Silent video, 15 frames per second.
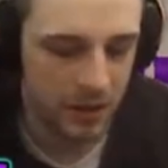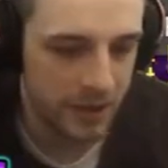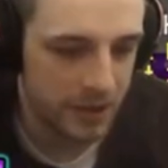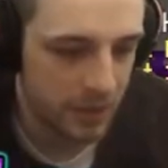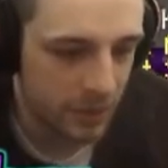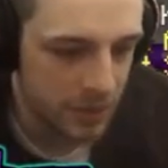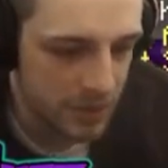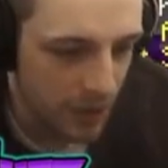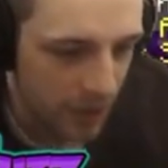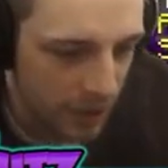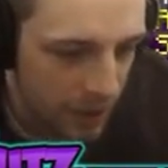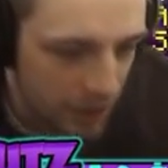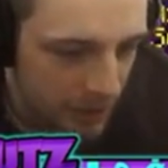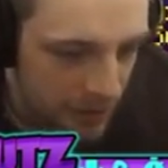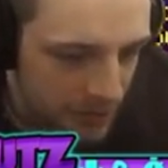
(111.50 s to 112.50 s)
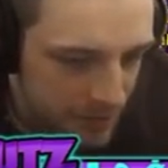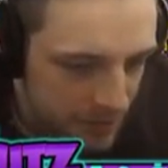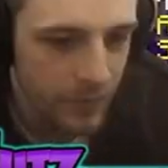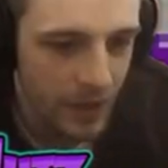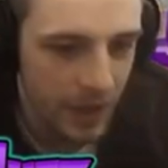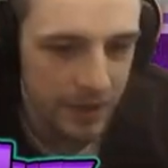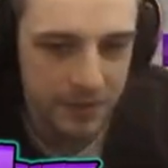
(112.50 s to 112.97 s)
So what was our?
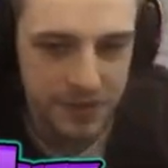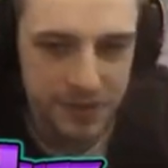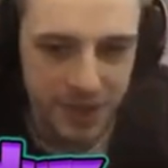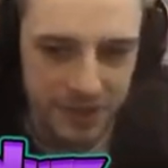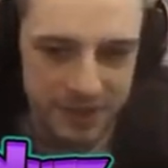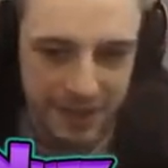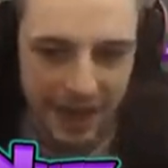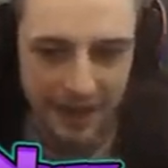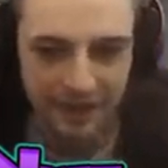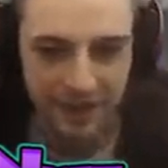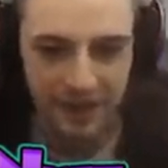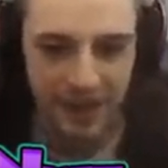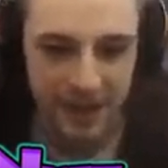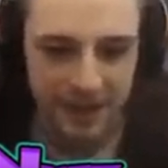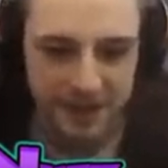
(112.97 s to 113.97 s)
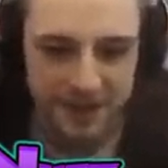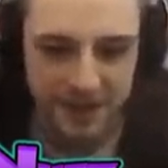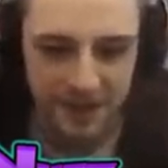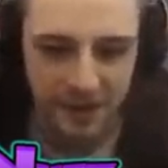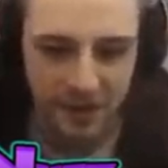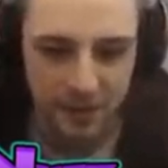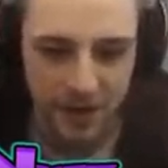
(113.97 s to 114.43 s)
It was just an afterlight.
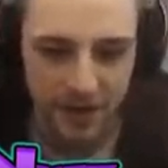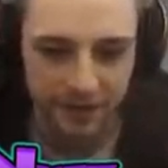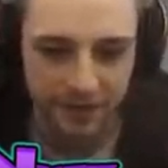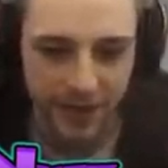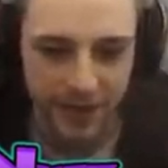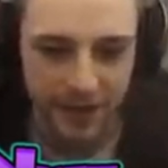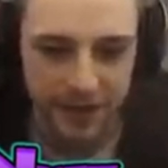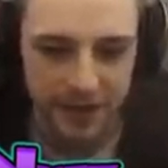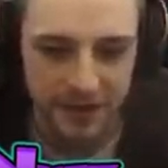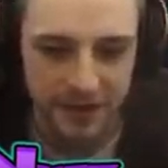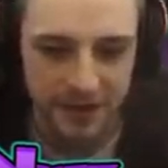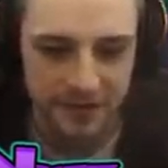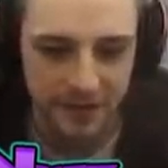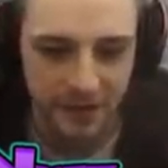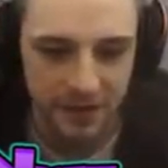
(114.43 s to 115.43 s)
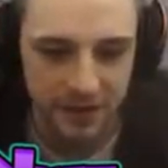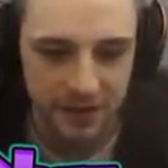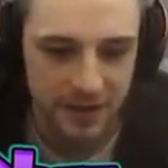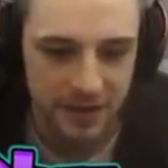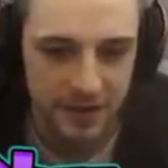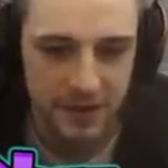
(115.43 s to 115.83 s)
Zero modifiers on this vault.